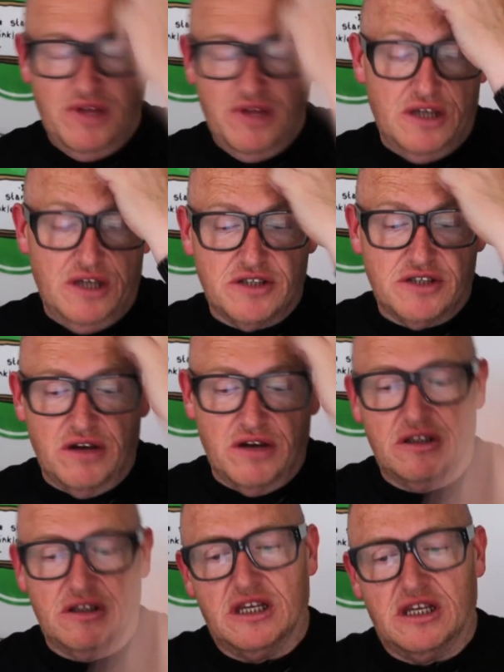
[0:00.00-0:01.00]
So
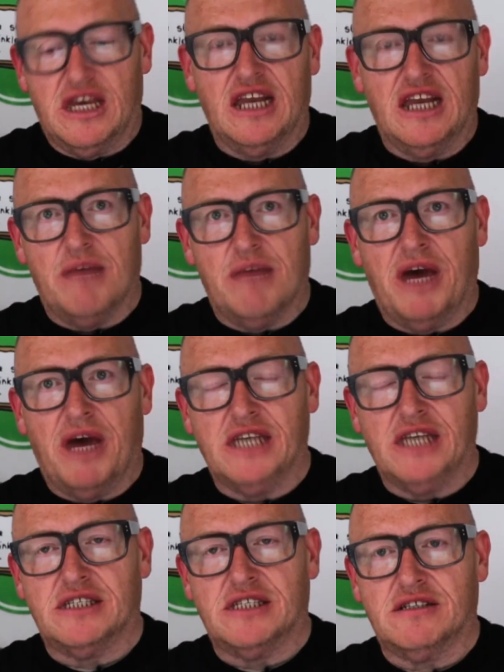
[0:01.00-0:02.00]
getting that
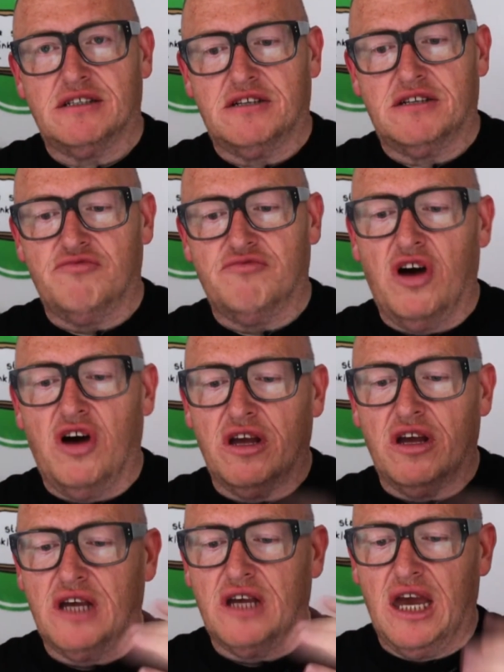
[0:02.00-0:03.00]
pace right,
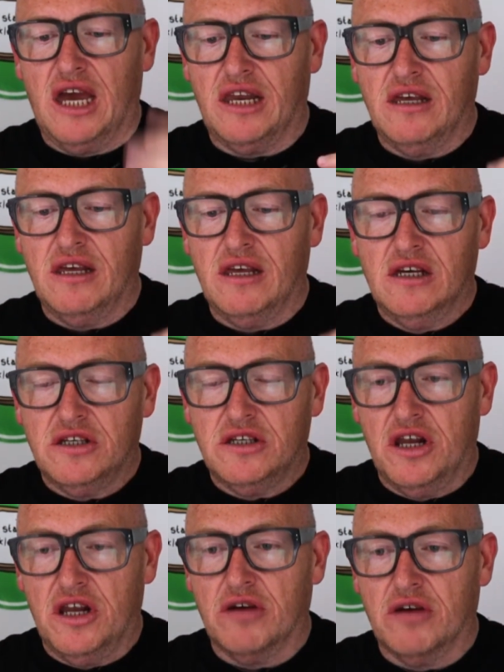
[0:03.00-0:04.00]
getting
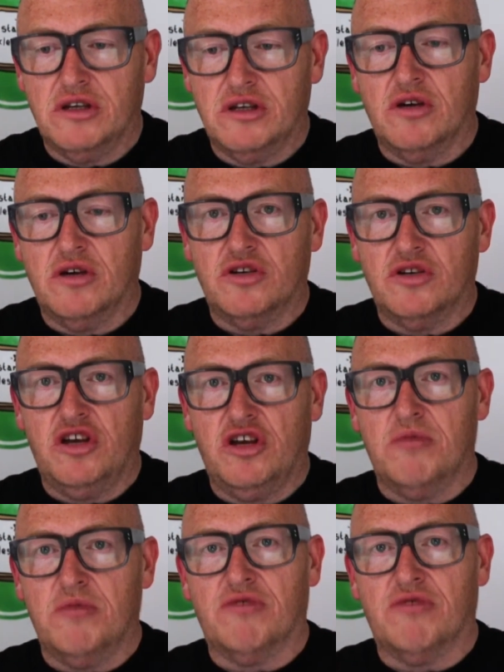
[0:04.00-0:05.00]
your
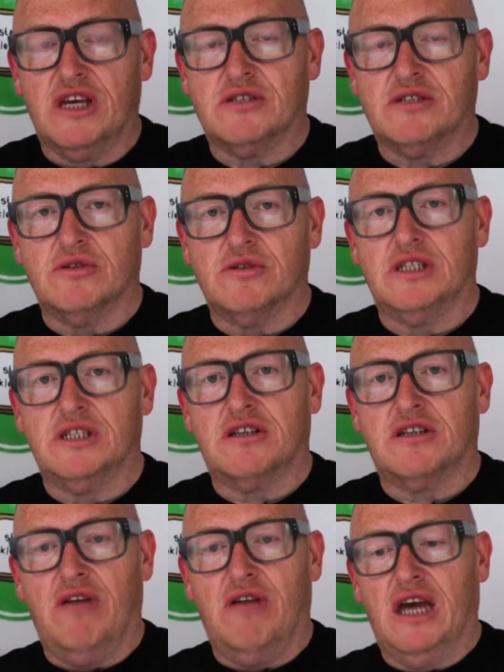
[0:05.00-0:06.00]
human resources
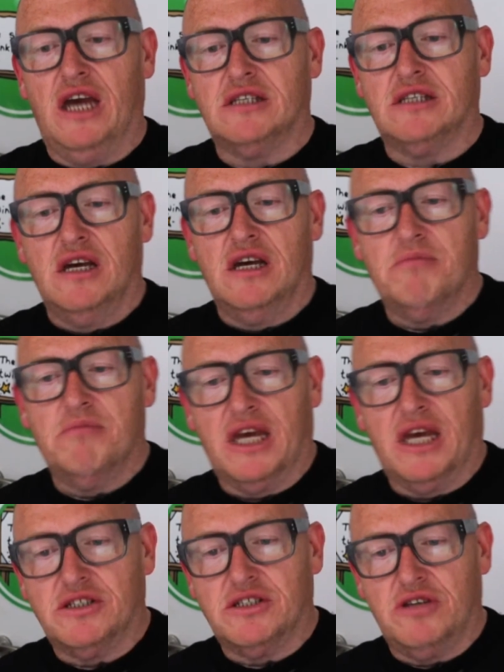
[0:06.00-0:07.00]
correct, making
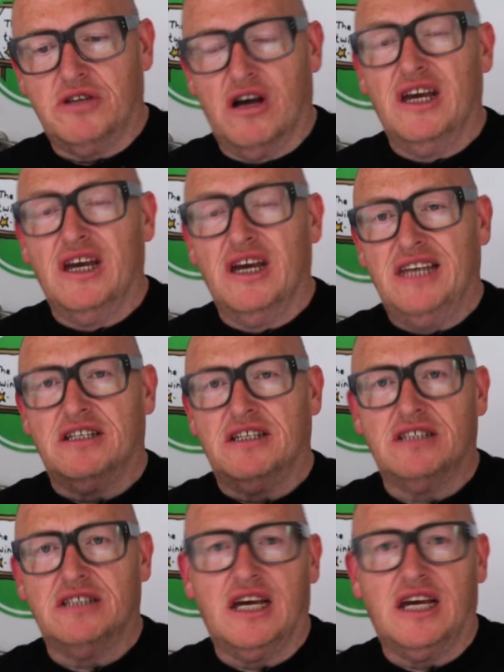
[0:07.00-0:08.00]
sure that it's going to
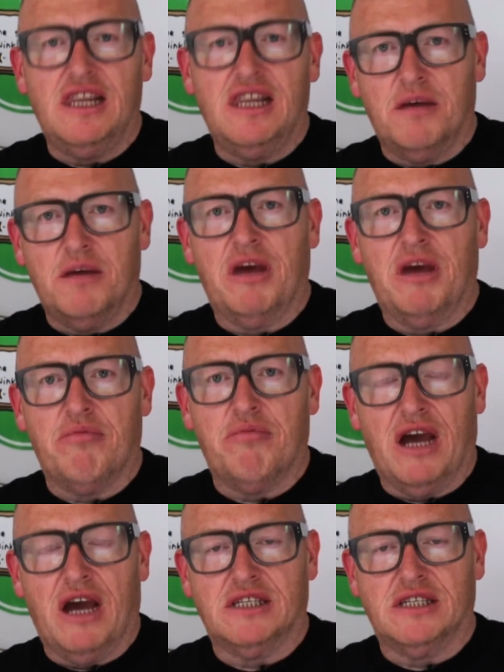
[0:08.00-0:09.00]
take a little bit of
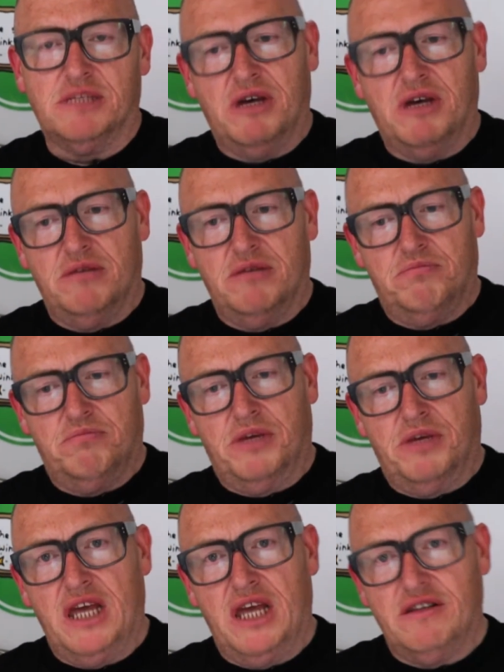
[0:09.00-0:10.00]
practice, but by the
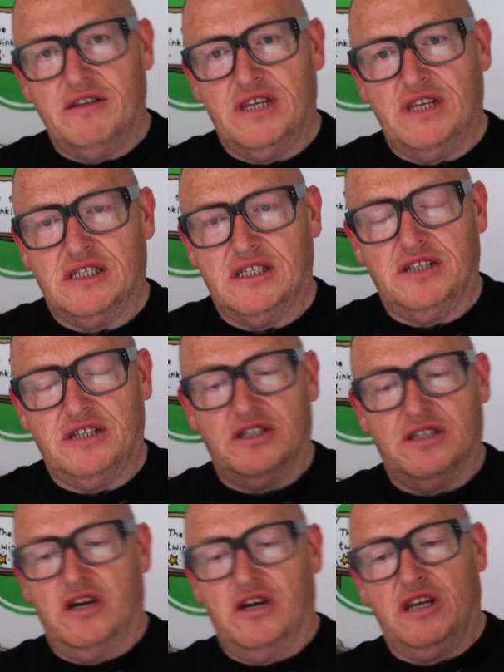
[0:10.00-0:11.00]
end of this session, not
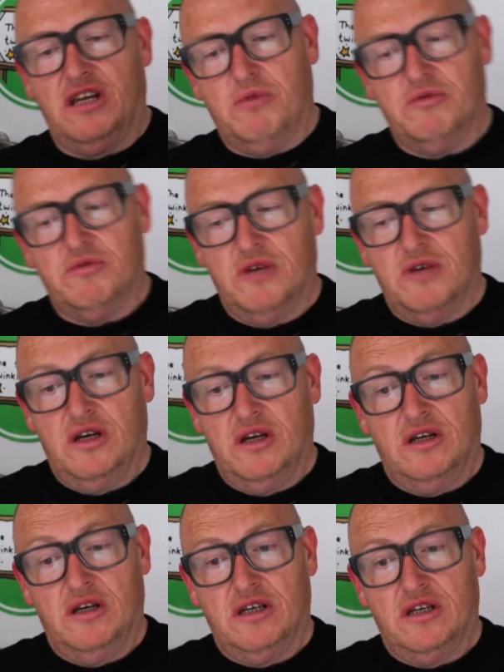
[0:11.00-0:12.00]
only will
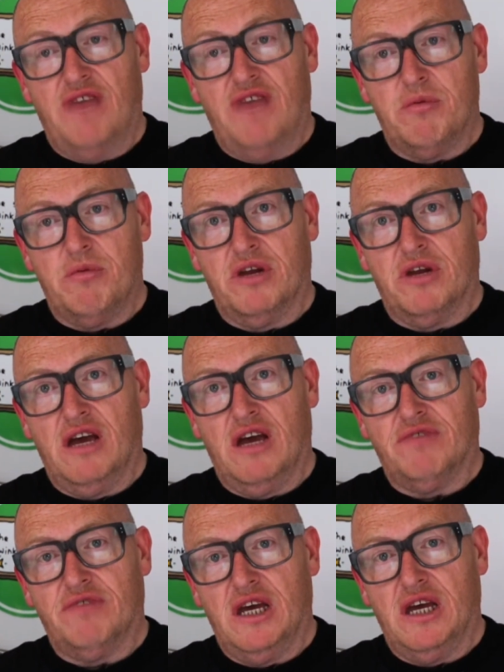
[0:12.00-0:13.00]
everybody have
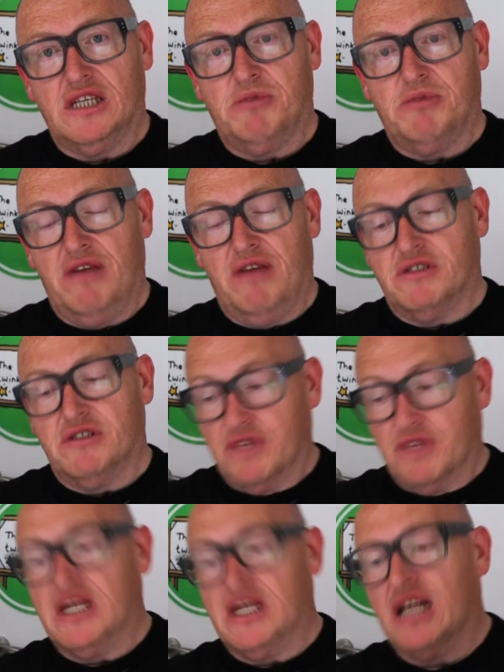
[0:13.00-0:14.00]
that experience of
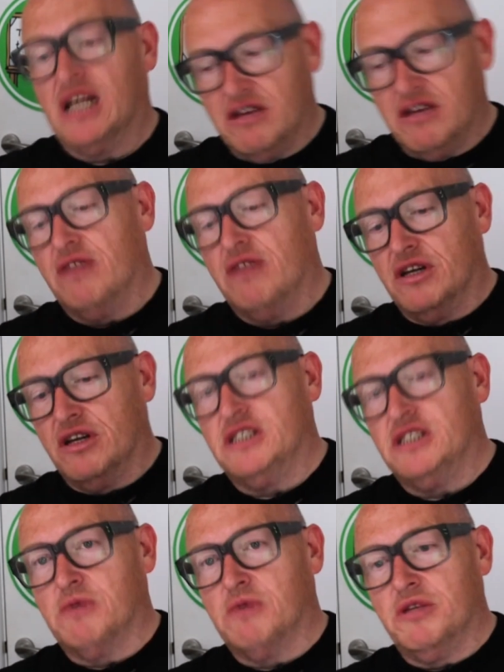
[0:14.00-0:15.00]
exactly, all right, this is what
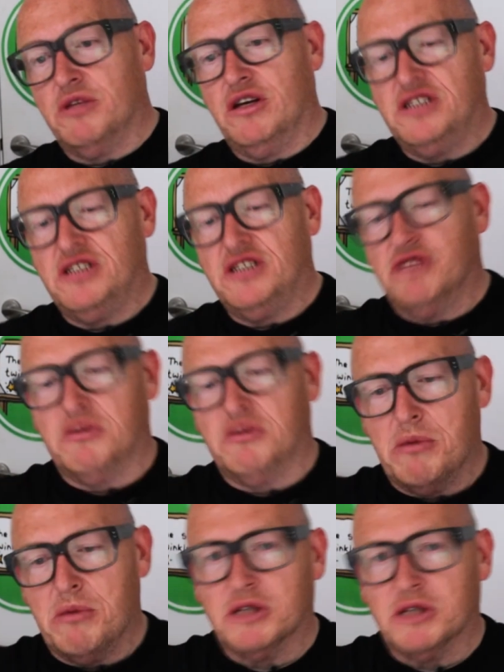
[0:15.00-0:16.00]
we're doing, the children will be
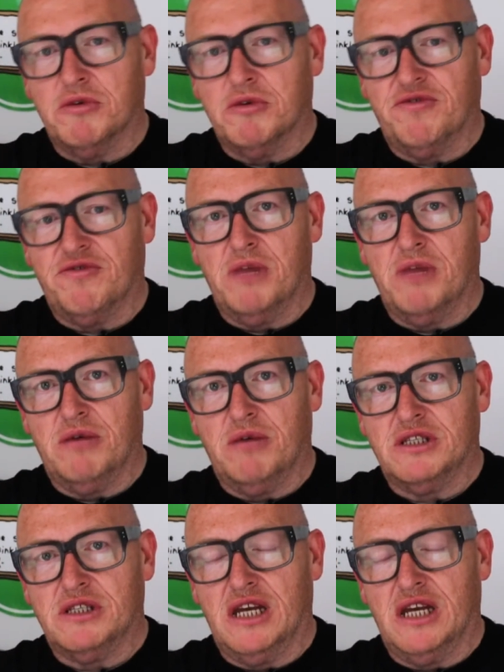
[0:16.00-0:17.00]
much more familiar with the
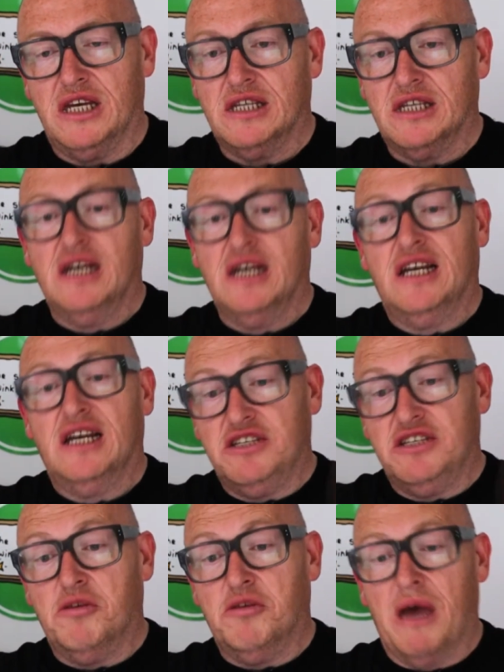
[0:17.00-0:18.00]
techniques, and then you'll
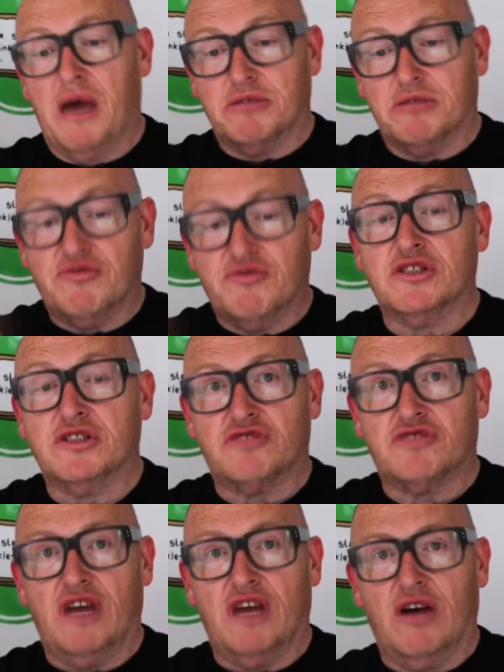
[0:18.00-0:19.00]
be able to run
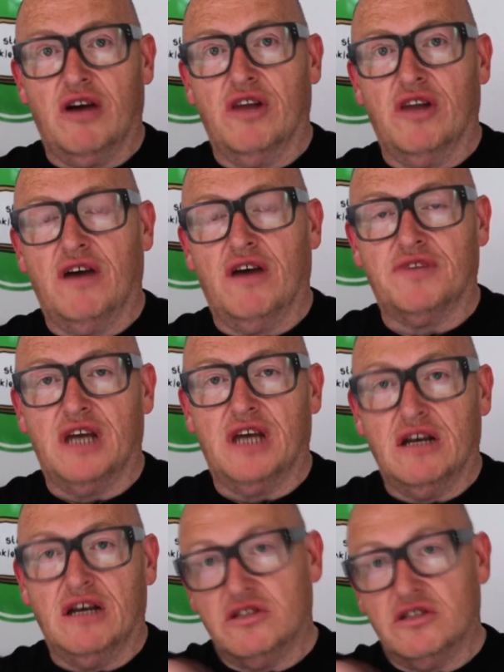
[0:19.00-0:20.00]
straight on after that,
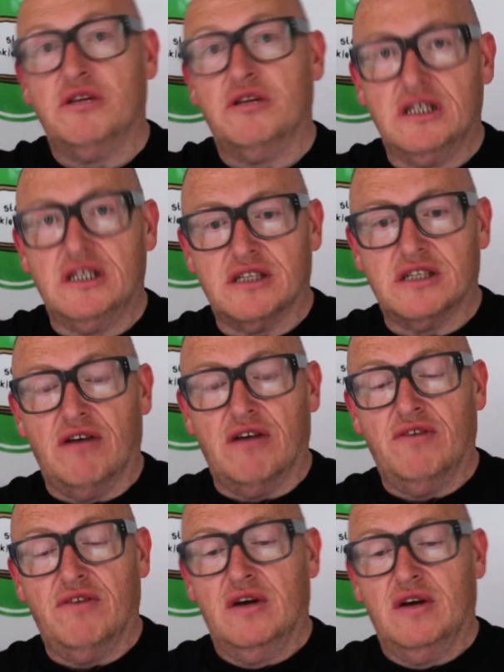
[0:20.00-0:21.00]
doing it yourself.
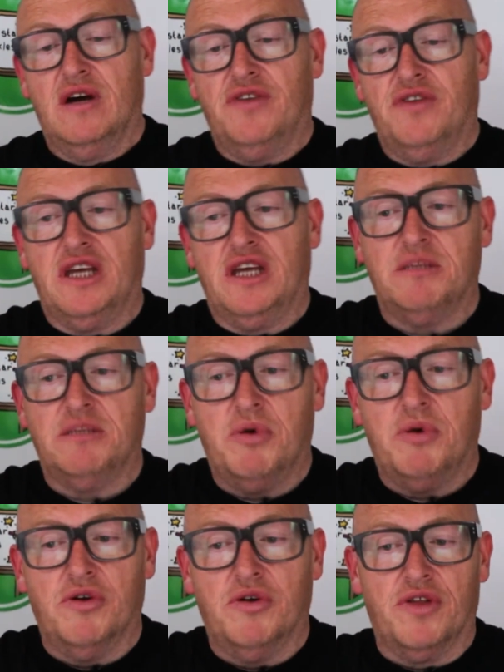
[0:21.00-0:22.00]
I think it's
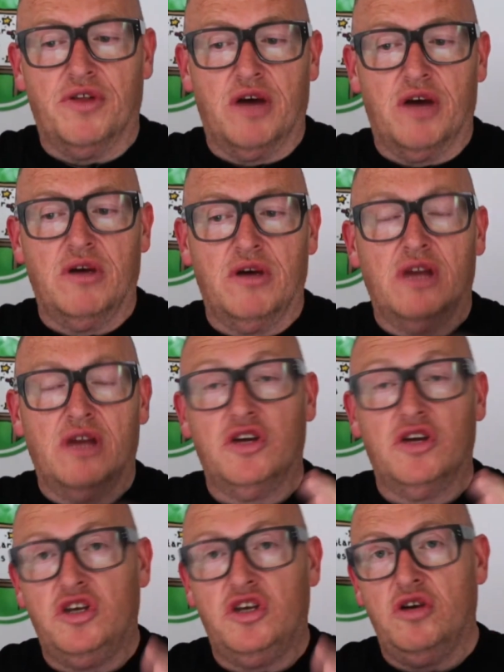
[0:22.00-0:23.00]
important though that
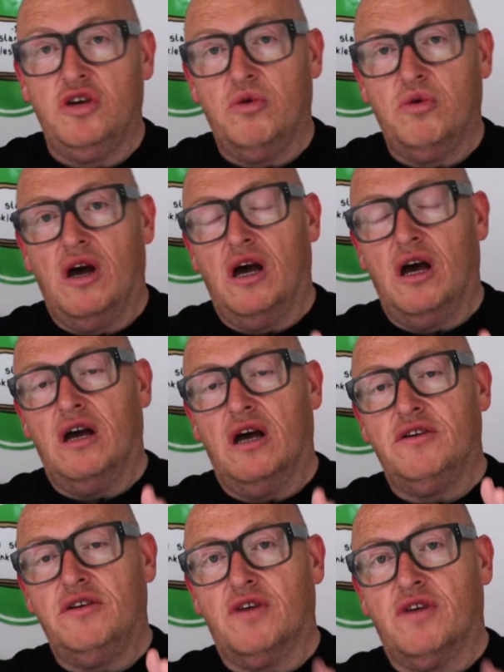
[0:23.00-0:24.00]
you've got
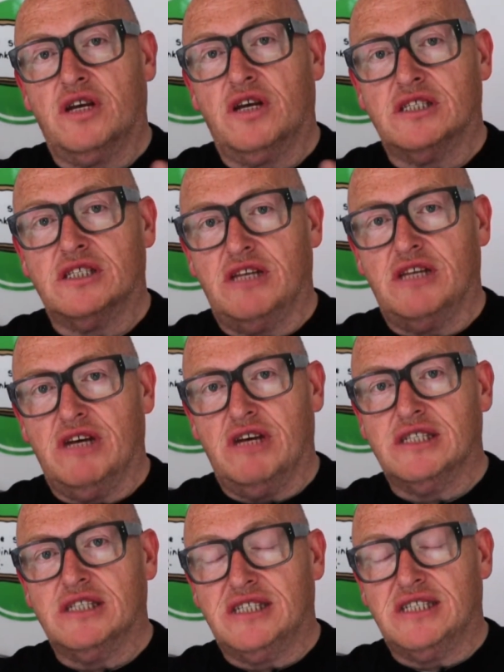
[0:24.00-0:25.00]
to consider it as
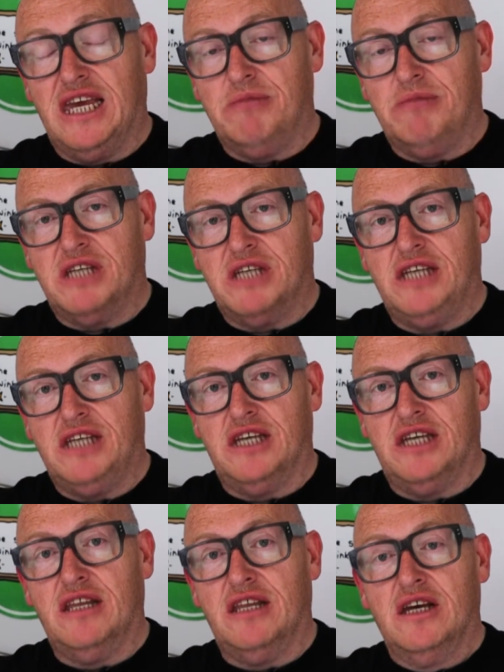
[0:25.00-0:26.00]
team teaching.
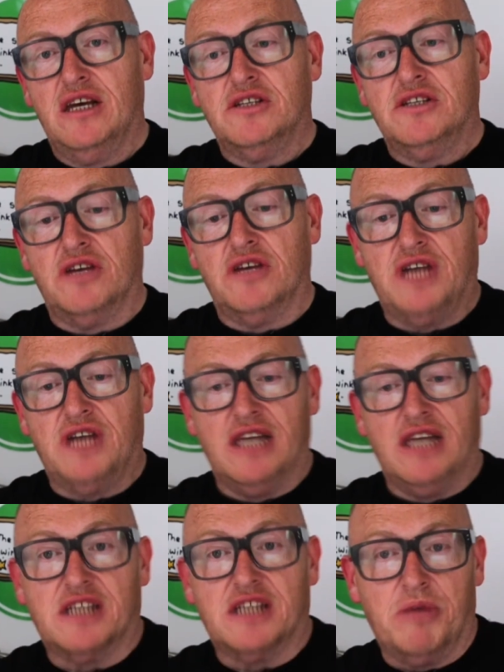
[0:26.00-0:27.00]
So Jane is
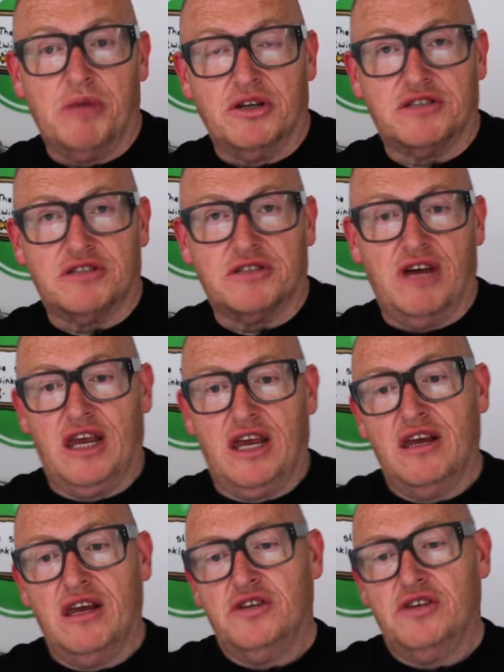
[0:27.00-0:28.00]
going to be on the screen,
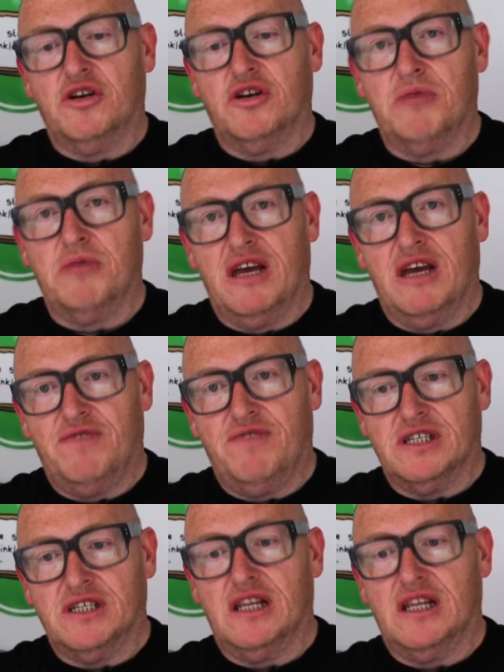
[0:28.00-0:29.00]
you're going to be there
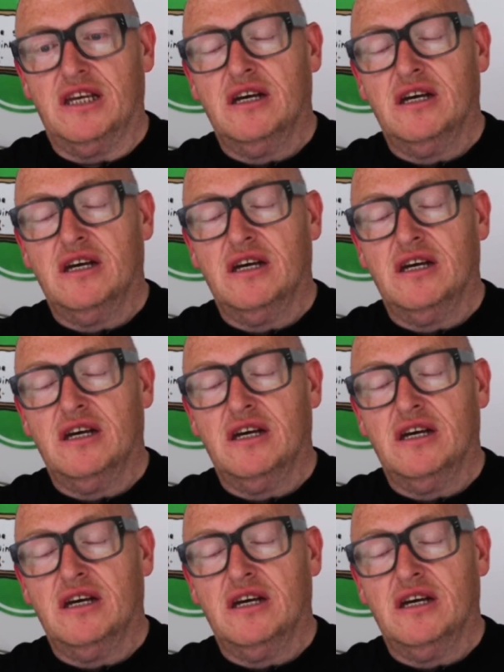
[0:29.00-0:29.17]
physically.